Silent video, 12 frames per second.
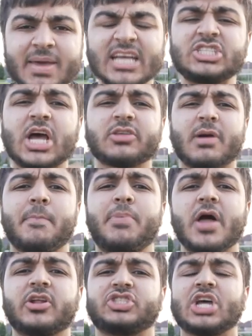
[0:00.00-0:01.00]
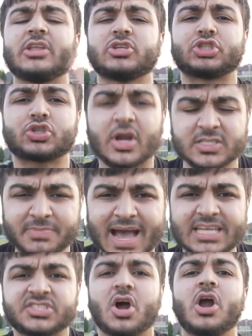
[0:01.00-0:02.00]
Big shout out to my brother, shout out to Scrubs
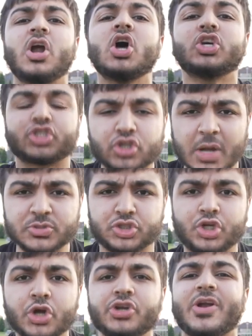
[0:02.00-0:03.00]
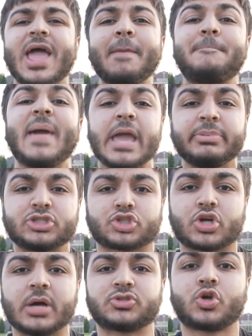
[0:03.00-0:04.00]
Mazar, Scrubs Jr., and Baby
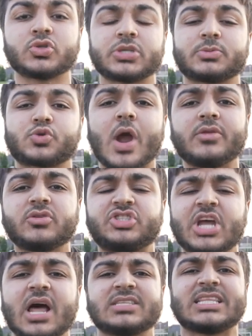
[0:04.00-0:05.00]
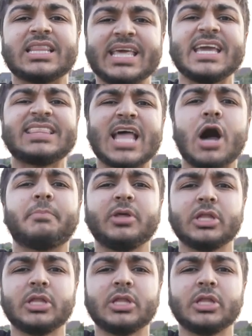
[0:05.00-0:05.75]
Scrubs. Go subscribe to the channels, link down